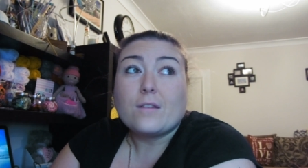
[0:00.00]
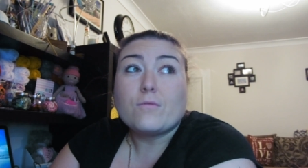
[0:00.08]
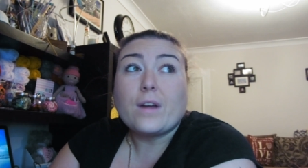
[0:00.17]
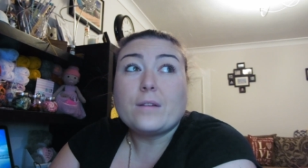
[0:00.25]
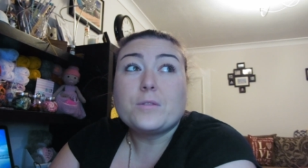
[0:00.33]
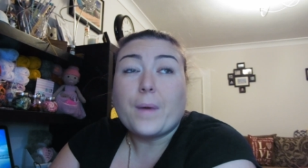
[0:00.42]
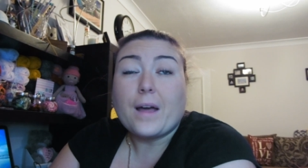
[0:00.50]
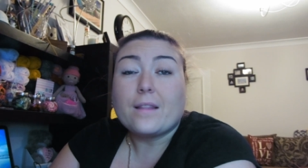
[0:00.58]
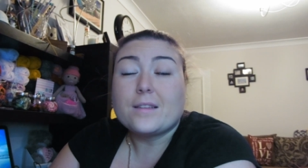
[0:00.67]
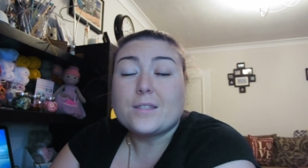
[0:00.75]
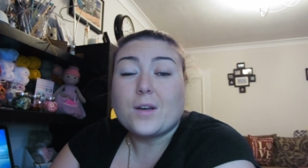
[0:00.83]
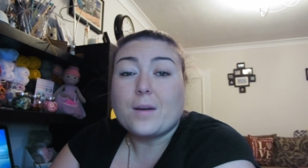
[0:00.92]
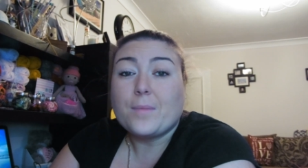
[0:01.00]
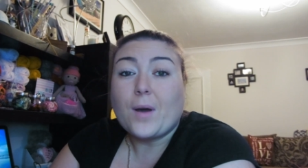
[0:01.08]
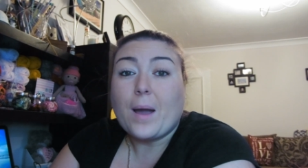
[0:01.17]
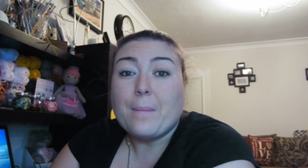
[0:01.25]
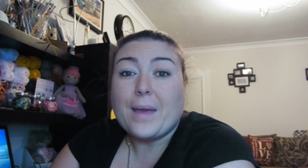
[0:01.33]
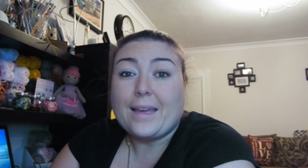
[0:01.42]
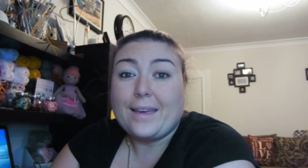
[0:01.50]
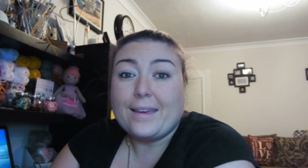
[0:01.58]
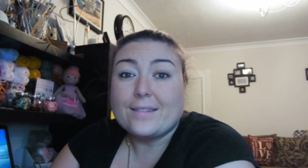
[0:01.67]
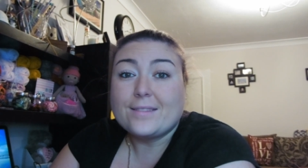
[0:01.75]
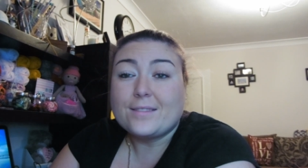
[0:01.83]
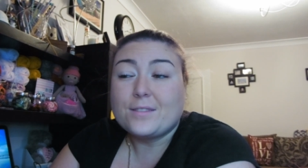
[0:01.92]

round about the time that I met Ian.